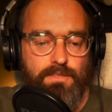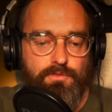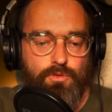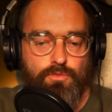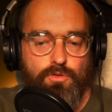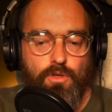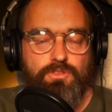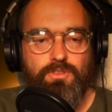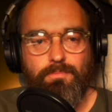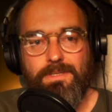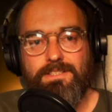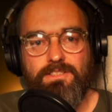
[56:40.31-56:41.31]
if you're not
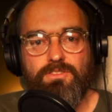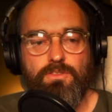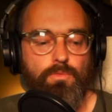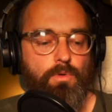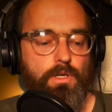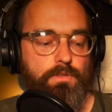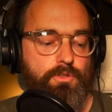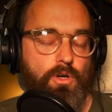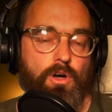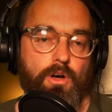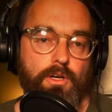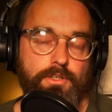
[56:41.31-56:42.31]
submitted to the Word of
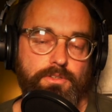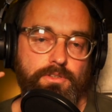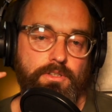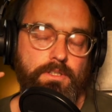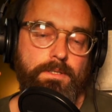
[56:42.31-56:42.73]
God,